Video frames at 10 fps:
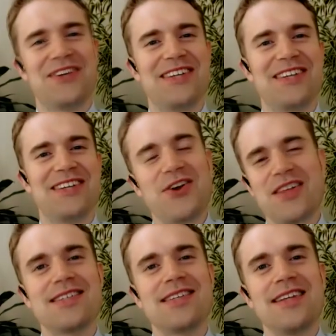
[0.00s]
crazy. So
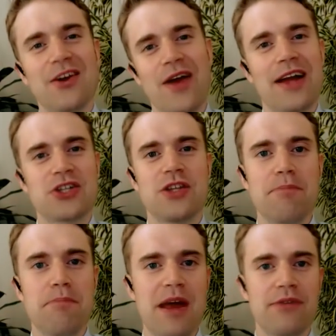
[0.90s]
this is an interaction
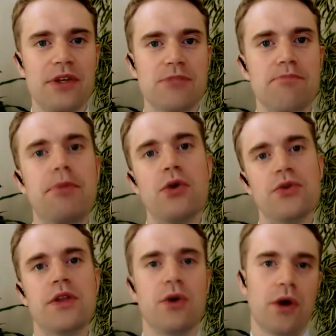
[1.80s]
that benefits
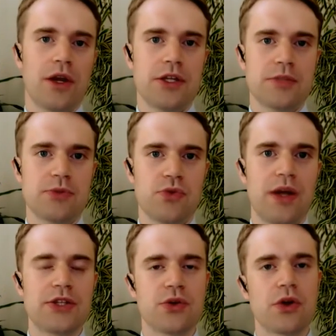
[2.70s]
both of the organisms,
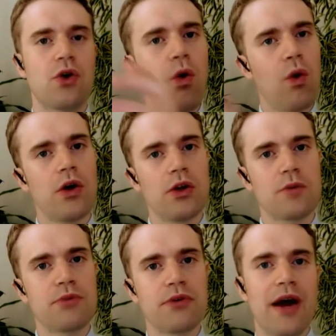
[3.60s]
right? So the coral
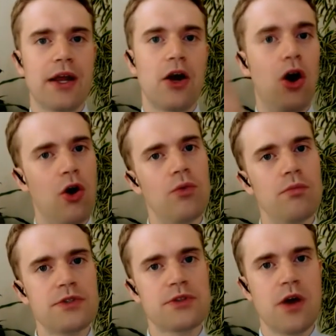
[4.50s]
are providing
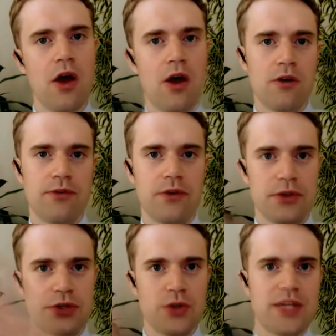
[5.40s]
homes for
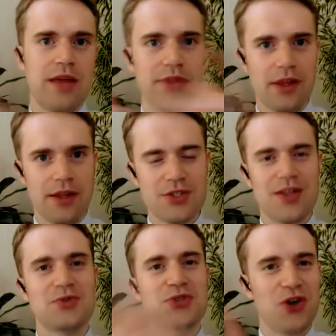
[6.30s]
the zooxanthellae, so
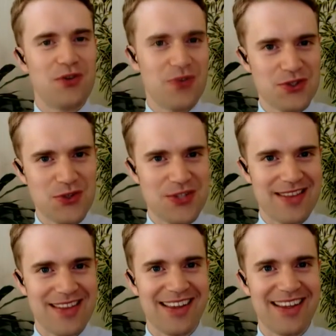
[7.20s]
that's what's good for the
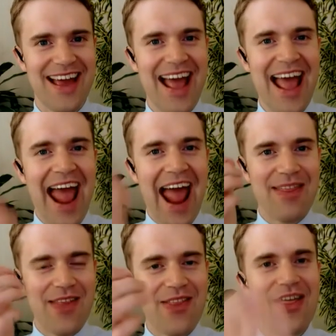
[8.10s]
zooxanthellae.
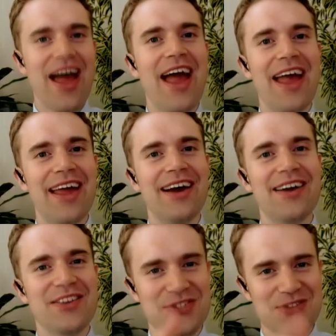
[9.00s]
And then the
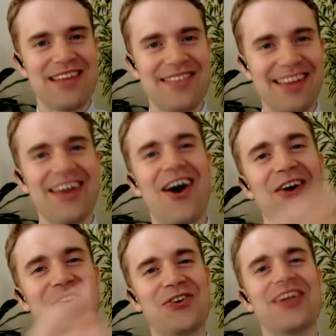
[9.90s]
zooxanthellae,
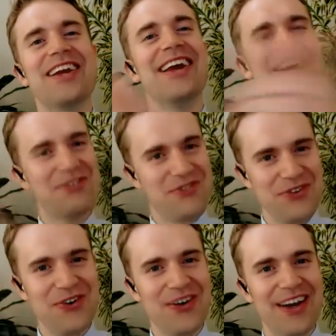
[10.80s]
are creating
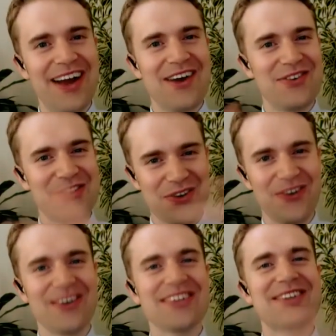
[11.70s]
food for the
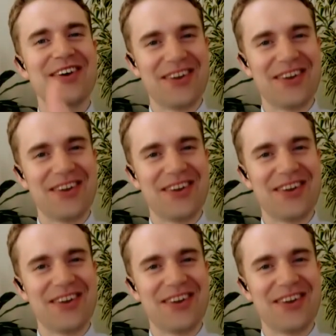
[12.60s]
coral. So